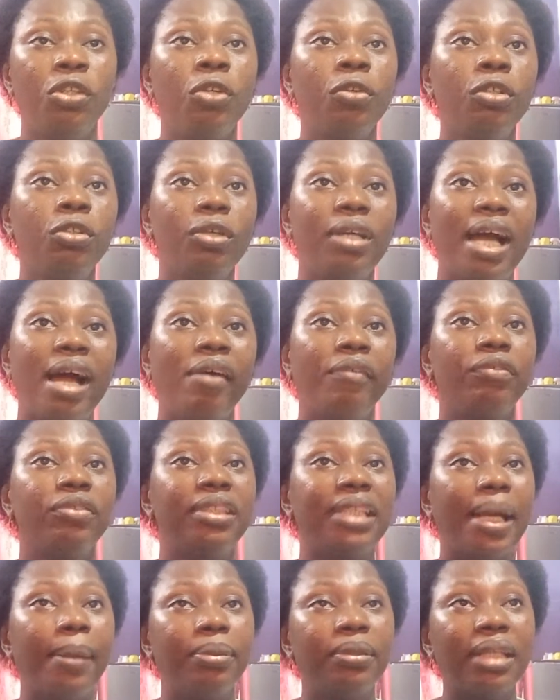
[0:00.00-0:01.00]
you need to have
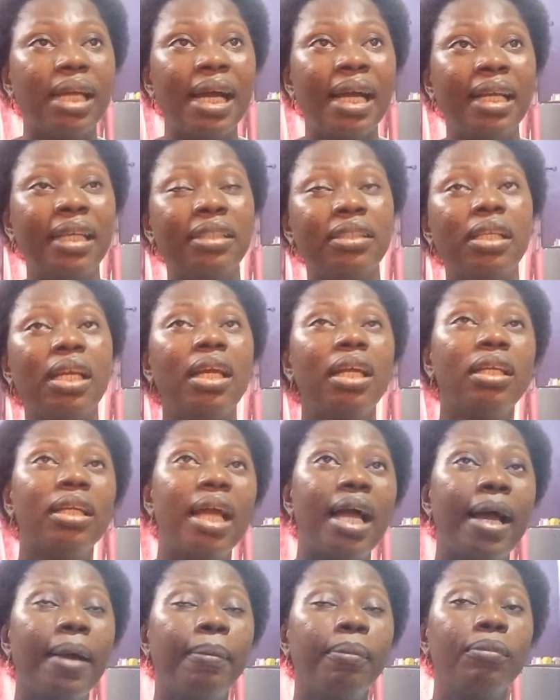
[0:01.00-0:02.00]
chapters,
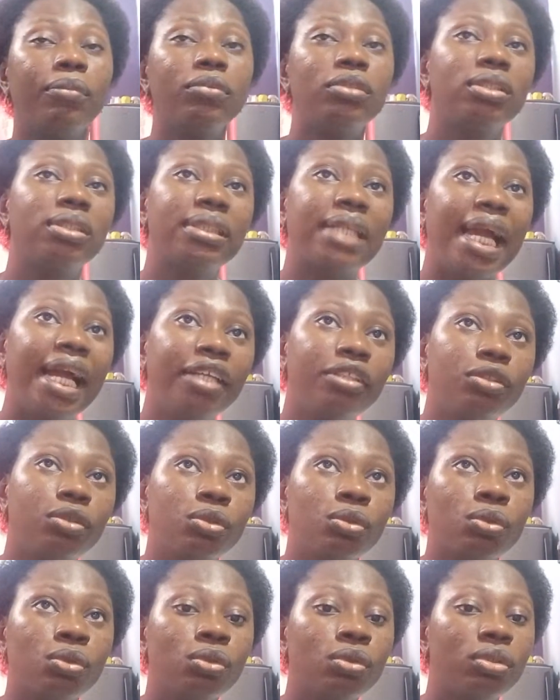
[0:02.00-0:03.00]

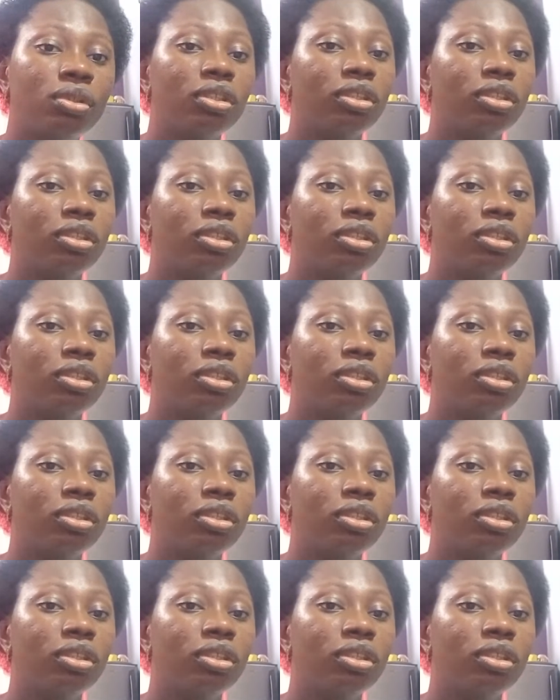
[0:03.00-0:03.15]
titles,